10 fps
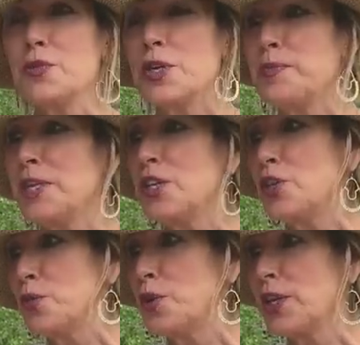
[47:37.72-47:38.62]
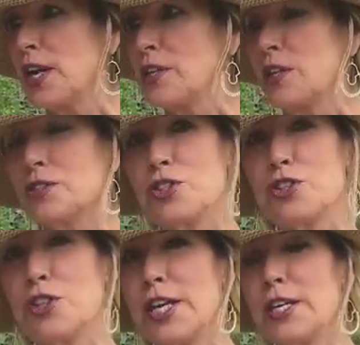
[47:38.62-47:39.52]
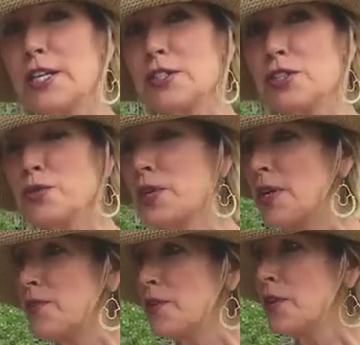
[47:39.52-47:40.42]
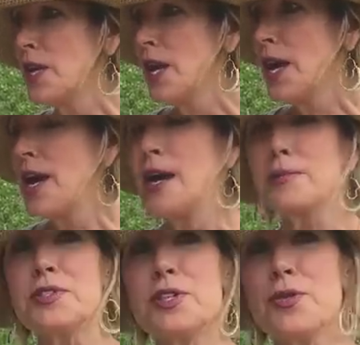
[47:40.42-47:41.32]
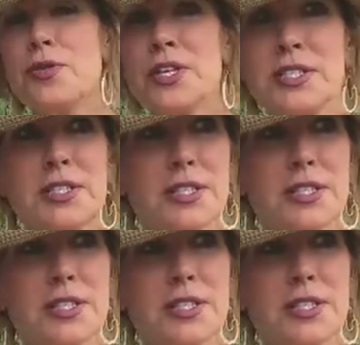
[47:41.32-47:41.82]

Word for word: want to be in your workout clothes or your leggings or whatever. Um, so, this